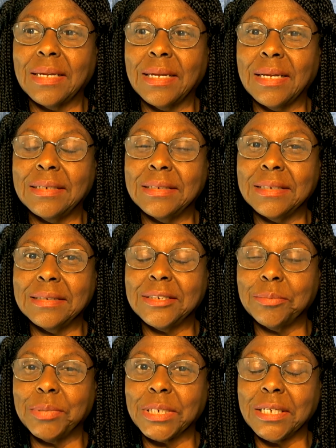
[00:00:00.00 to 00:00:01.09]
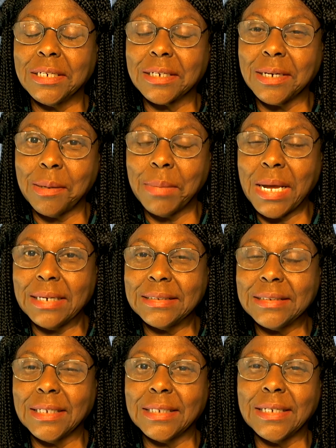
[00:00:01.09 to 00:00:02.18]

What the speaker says: And then she began to come out and tell,